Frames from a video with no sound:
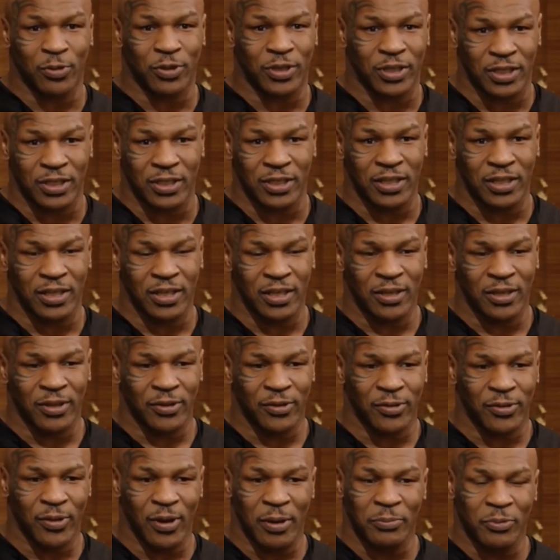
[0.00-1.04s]
that the fight was
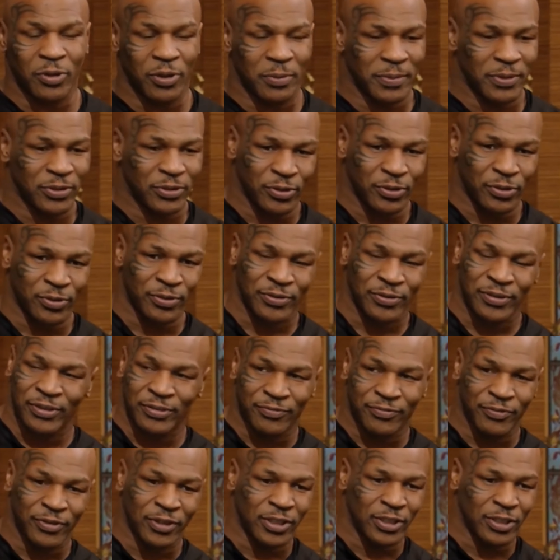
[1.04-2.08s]
never a good idea to
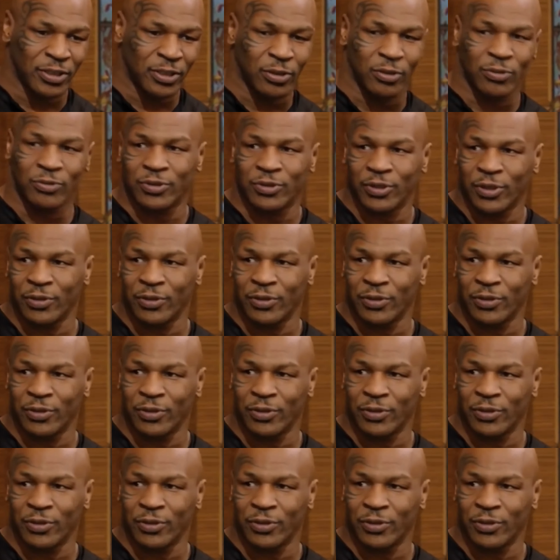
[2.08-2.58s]
begin with.